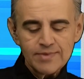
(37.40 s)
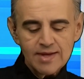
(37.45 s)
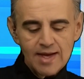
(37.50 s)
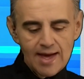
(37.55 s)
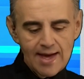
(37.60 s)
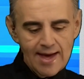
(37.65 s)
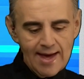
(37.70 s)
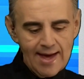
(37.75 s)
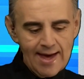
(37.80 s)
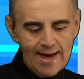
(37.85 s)

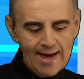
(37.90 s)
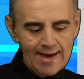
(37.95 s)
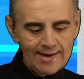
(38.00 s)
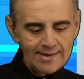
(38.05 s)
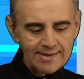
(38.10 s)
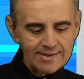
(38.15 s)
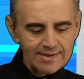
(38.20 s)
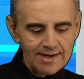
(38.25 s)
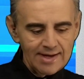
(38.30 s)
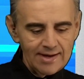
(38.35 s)

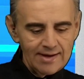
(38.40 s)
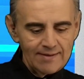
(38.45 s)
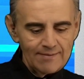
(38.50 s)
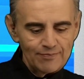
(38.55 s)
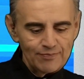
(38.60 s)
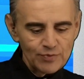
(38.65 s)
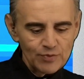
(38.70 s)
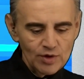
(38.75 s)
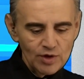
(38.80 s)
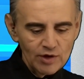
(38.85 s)
And
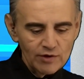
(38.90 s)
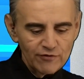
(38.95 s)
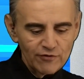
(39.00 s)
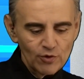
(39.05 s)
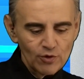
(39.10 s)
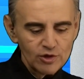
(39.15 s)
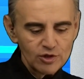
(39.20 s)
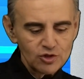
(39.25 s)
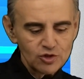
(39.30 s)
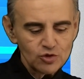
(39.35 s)
we look
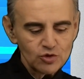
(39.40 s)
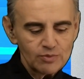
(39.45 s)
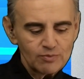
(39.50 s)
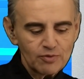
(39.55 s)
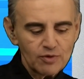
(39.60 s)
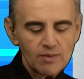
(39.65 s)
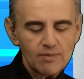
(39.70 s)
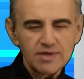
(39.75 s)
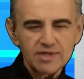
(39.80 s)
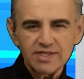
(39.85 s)
forward to a
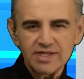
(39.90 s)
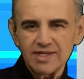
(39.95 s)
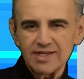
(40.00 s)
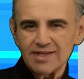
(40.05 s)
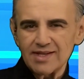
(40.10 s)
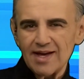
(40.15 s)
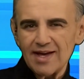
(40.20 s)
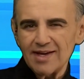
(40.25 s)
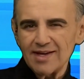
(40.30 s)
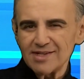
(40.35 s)
promising
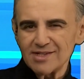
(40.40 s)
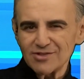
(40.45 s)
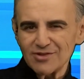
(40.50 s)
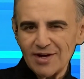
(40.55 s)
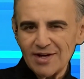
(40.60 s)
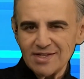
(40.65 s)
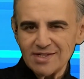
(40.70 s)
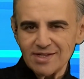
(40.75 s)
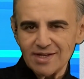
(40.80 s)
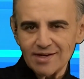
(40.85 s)
day's
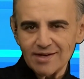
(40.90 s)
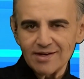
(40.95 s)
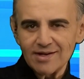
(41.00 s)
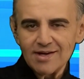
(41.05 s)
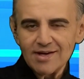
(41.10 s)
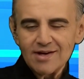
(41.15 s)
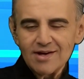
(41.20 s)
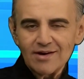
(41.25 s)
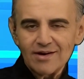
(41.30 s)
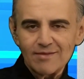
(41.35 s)
racing.
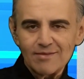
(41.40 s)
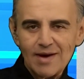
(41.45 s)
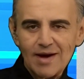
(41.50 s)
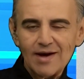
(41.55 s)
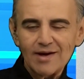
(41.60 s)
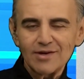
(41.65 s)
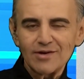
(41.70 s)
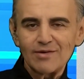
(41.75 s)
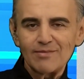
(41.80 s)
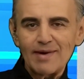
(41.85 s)

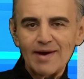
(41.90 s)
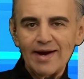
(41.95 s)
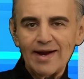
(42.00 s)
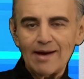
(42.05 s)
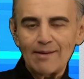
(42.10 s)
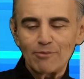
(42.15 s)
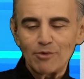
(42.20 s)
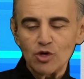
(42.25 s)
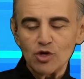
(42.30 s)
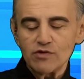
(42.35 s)
Reminder about
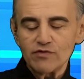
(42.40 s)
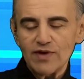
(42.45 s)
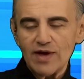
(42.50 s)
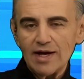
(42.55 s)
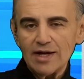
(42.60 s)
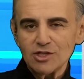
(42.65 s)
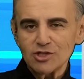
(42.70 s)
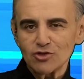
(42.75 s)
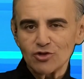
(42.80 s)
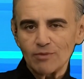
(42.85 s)
our blue
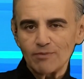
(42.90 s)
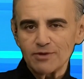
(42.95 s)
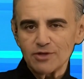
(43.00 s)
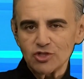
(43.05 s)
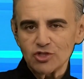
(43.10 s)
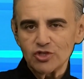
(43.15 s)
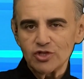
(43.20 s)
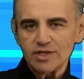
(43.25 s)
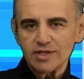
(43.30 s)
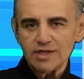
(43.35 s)
voucher
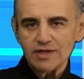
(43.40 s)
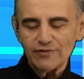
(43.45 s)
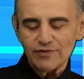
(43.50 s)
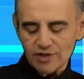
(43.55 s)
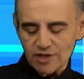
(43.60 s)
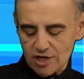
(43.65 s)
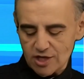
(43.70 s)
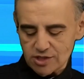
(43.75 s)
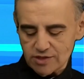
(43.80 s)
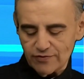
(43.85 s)
opportunity for
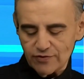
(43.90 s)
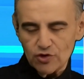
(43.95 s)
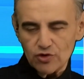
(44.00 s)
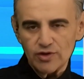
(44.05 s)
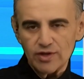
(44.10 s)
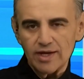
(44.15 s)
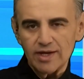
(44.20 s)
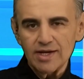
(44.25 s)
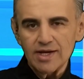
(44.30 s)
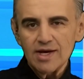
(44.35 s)
those of you
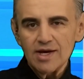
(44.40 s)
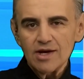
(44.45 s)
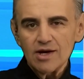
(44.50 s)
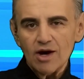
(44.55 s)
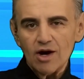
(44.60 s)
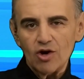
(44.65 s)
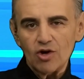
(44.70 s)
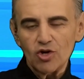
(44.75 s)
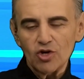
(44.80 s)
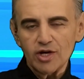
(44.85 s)
that
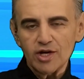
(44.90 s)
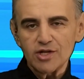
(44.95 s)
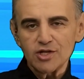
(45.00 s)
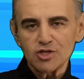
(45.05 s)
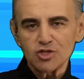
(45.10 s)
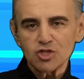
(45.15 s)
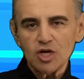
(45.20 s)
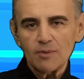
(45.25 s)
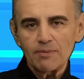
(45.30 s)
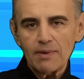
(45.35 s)
are looking to
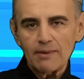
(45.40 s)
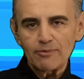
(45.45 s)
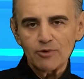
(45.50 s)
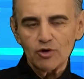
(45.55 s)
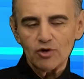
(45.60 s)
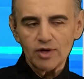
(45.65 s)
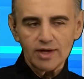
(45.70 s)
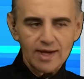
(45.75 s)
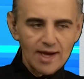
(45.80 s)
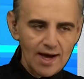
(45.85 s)
top up
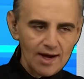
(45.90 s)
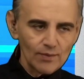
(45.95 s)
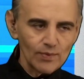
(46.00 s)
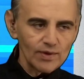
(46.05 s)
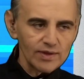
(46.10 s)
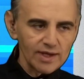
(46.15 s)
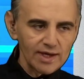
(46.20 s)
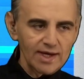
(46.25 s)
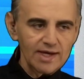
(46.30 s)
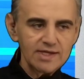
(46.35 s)
your account. Well,
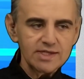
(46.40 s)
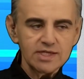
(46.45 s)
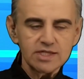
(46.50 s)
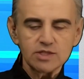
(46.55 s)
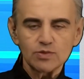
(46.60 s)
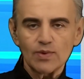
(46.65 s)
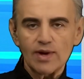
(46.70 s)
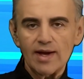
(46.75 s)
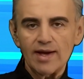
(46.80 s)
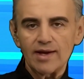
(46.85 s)
the
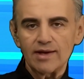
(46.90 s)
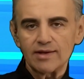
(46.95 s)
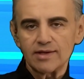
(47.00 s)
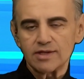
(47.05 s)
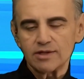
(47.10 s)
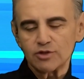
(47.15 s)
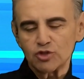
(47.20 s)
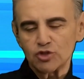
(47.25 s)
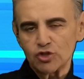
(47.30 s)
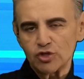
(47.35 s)
easiest way
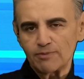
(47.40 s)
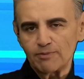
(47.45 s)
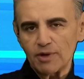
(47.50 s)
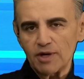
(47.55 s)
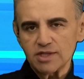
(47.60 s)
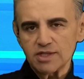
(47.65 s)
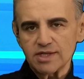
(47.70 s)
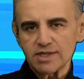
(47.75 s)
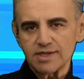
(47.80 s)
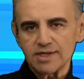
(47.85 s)
to
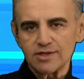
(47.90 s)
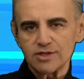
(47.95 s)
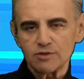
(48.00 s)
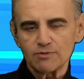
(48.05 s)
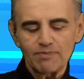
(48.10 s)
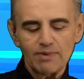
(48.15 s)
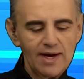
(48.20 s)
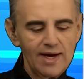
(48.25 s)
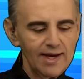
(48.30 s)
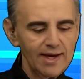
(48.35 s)
deposit and to
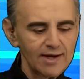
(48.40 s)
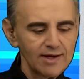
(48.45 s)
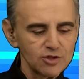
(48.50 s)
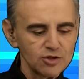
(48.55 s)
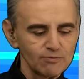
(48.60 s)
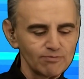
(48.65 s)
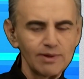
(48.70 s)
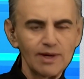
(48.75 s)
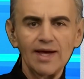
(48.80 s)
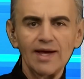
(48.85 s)
pay and to
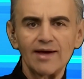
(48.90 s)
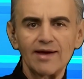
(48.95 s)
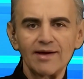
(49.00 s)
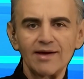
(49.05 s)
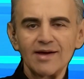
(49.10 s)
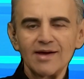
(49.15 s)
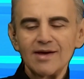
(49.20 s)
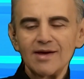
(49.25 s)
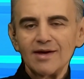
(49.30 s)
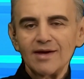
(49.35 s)
play
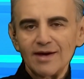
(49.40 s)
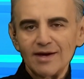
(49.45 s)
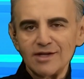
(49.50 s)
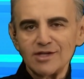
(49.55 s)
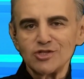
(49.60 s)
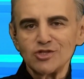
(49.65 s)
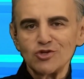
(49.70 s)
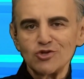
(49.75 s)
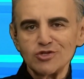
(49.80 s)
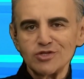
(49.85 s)

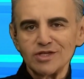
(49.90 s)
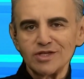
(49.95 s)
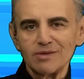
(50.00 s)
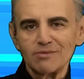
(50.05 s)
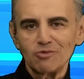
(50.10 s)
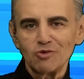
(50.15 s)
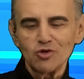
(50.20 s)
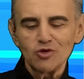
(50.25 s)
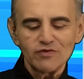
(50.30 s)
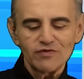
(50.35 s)
is using the
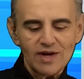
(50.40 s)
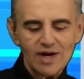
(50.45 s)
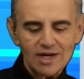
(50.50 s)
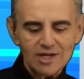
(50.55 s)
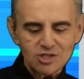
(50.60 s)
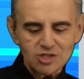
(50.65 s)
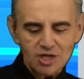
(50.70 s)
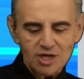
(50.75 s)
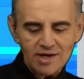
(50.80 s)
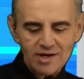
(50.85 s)
blue
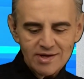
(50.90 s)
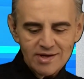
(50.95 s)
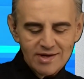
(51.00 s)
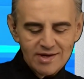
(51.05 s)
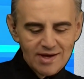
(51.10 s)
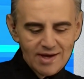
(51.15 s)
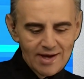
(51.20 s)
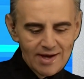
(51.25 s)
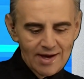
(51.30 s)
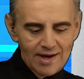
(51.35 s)
voucher
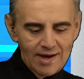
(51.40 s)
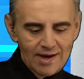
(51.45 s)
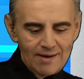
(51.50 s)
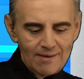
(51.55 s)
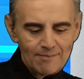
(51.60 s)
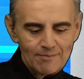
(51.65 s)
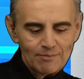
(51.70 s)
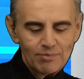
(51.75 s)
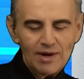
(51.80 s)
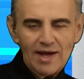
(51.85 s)

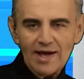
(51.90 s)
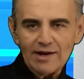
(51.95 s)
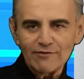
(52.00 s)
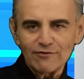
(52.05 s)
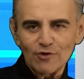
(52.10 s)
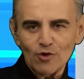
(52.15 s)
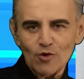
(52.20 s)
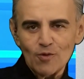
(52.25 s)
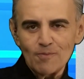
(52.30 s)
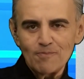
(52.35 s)

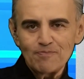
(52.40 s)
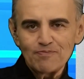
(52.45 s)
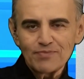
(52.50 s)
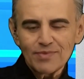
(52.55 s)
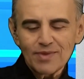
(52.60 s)
platform.